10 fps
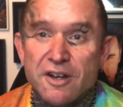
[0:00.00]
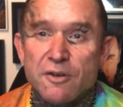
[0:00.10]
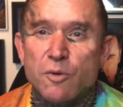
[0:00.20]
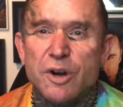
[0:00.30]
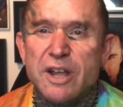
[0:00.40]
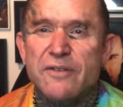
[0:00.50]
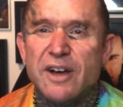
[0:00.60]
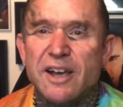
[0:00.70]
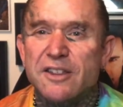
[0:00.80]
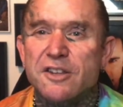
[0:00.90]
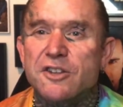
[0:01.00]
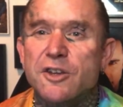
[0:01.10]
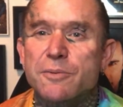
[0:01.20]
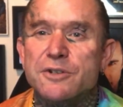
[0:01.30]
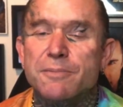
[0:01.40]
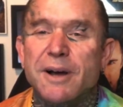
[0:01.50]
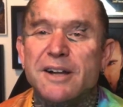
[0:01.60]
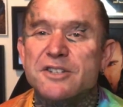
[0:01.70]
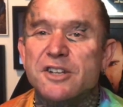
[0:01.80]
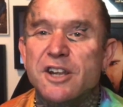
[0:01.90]
whatever at the deepest
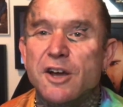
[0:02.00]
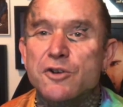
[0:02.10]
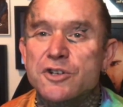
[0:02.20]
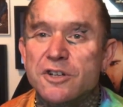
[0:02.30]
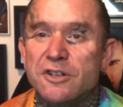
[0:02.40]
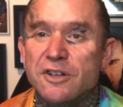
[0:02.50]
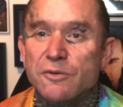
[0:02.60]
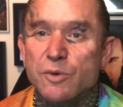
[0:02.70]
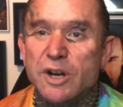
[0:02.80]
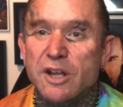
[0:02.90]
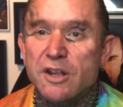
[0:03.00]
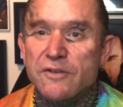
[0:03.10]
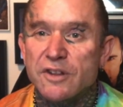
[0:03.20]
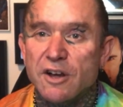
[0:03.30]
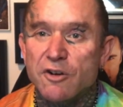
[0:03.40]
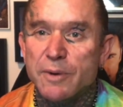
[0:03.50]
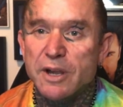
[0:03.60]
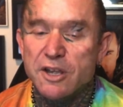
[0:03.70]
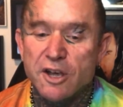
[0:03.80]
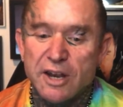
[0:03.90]
parts of the ocean that we don't even know about.
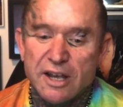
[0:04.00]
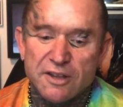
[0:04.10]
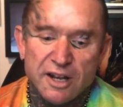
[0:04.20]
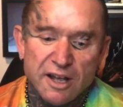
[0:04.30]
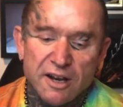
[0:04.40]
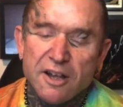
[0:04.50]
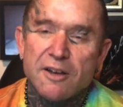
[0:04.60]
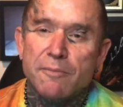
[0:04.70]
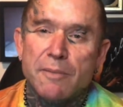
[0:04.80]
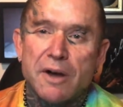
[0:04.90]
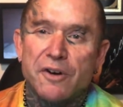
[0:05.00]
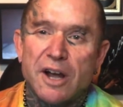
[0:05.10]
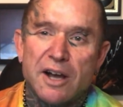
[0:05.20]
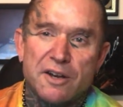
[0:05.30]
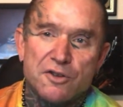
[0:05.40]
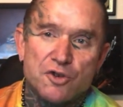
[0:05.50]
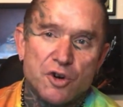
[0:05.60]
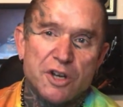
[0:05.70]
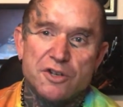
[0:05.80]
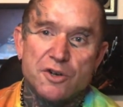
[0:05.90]
You go down to that Mariana
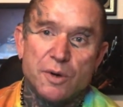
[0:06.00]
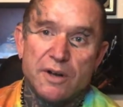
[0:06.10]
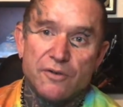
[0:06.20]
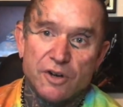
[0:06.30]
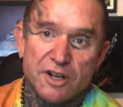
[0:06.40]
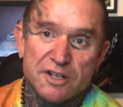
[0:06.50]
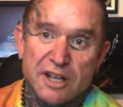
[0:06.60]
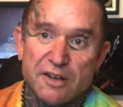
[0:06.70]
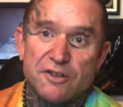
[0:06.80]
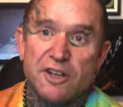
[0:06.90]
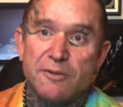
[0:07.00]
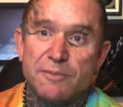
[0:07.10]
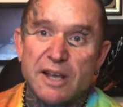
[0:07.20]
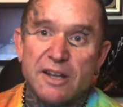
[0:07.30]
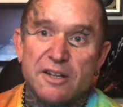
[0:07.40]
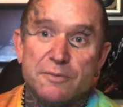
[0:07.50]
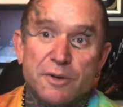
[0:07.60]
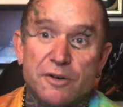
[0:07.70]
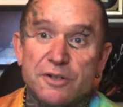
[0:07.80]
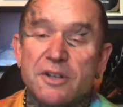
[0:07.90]
Trench or whatever it is, how deep that is,
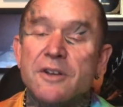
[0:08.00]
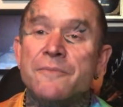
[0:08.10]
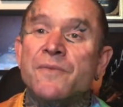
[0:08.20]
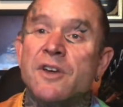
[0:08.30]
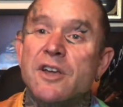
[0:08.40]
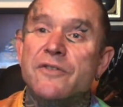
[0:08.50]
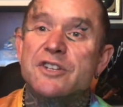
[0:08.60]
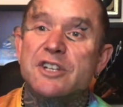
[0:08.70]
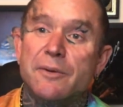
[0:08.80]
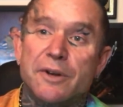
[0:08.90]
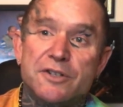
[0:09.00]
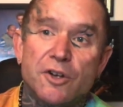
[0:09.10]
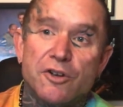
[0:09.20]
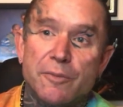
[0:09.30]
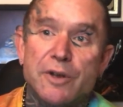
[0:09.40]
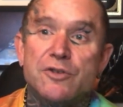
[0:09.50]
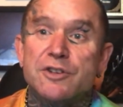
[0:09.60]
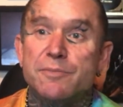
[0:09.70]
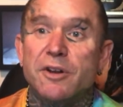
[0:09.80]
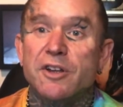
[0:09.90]
because yep. even some of those
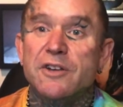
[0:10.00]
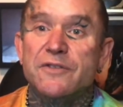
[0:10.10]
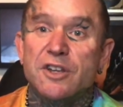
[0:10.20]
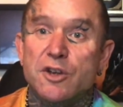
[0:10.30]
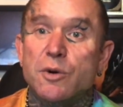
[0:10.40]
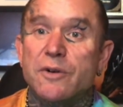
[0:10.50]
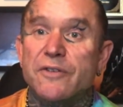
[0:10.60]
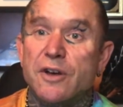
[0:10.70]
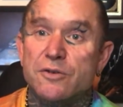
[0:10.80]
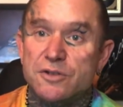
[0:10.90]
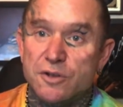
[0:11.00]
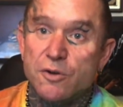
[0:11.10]
documentaries believe that UFOs do